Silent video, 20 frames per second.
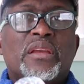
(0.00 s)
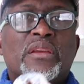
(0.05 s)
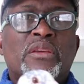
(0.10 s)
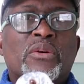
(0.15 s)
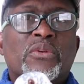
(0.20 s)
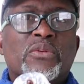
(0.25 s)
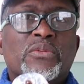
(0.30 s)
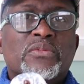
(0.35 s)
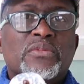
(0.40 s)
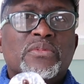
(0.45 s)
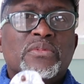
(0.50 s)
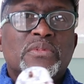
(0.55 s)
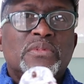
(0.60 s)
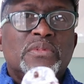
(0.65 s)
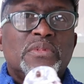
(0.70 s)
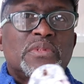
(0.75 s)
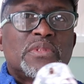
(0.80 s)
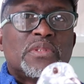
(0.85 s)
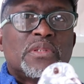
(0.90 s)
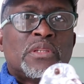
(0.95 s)
You know,
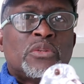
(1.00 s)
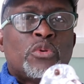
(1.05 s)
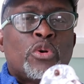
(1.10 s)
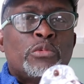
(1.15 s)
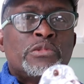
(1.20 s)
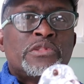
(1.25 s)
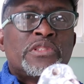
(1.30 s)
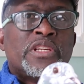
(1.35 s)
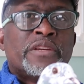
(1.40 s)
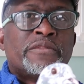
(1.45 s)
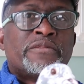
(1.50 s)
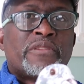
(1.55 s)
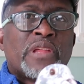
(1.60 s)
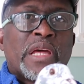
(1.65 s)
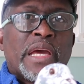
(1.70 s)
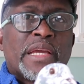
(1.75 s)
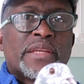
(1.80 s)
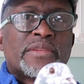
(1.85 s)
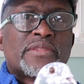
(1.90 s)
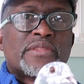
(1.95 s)
and always give
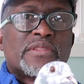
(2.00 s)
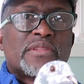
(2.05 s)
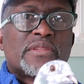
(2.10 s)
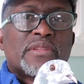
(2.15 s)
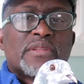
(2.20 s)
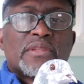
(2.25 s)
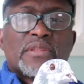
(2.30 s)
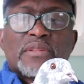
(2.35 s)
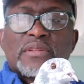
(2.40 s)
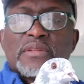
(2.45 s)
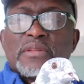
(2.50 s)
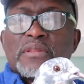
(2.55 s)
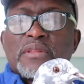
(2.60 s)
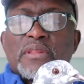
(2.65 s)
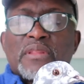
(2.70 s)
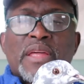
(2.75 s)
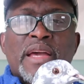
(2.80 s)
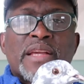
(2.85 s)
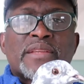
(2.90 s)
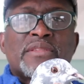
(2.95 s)
thanks.
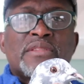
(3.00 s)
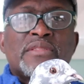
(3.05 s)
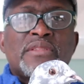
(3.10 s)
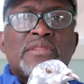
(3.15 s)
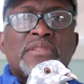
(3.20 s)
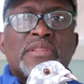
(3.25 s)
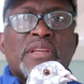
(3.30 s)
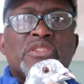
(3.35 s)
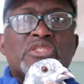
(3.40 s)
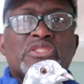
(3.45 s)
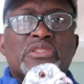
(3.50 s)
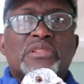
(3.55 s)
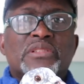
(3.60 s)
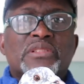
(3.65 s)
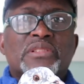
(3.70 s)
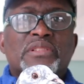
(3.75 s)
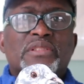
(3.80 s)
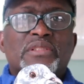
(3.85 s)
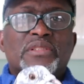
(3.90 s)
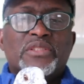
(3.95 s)
Thanks is essential.
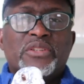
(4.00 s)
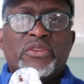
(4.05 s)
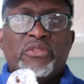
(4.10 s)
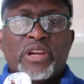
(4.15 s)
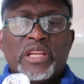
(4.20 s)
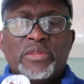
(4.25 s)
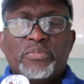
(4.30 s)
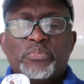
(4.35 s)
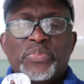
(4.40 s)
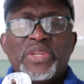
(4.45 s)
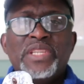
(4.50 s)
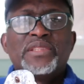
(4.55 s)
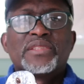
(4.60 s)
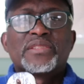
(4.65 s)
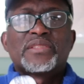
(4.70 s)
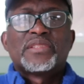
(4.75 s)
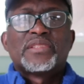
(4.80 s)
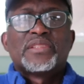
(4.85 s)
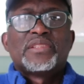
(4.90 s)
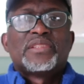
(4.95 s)
All right,
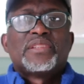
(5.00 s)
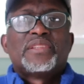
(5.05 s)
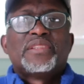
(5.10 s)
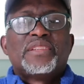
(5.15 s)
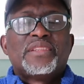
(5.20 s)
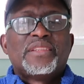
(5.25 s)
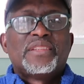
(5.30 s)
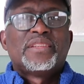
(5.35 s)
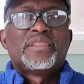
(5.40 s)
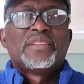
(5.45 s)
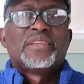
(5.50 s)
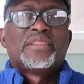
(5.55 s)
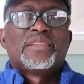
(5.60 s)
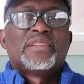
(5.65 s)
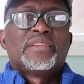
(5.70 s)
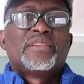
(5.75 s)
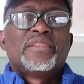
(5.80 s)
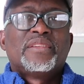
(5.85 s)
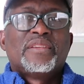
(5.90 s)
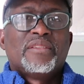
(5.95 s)
peace.
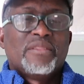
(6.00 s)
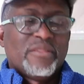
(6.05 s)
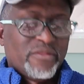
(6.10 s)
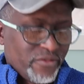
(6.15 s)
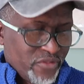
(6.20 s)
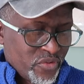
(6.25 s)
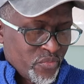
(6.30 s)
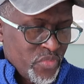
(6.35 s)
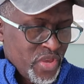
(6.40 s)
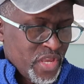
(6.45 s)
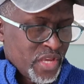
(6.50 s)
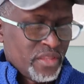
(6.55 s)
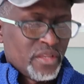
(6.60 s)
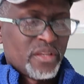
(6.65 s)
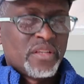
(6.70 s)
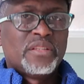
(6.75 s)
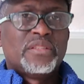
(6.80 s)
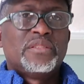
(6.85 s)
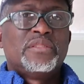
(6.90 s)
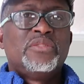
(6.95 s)
From me and
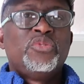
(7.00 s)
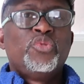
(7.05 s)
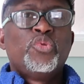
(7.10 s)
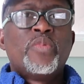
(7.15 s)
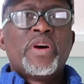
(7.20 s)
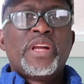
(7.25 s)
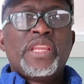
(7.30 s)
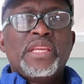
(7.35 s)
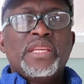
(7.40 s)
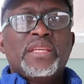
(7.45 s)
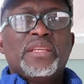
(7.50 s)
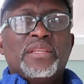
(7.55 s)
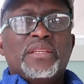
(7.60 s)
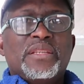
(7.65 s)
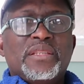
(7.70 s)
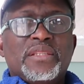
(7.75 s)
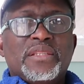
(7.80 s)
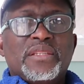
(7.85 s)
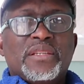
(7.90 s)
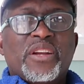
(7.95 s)
the new buddy,
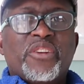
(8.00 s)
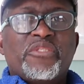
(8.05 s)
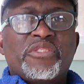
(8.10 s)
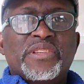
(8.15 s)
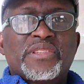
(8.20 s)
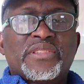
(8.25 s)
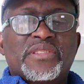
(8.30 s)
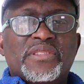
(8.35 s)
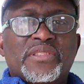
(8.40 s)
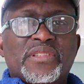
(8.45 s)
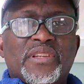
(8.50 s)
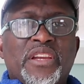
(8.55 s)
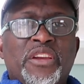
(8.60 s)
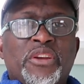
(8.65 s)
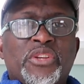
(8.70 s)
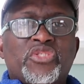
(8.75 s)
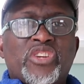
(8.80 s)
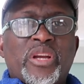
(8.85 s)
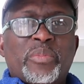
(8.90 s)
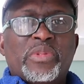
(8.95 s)
Curtis,
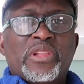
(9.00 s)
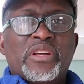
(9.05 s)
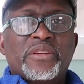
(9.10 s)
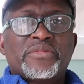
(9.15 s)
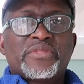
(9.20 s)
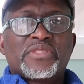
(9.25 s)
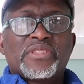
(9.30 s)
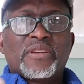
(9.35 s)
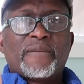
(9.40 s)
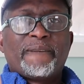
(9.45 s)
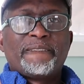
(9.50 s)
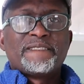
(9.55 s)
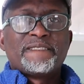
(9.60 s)
Air Champ Loves.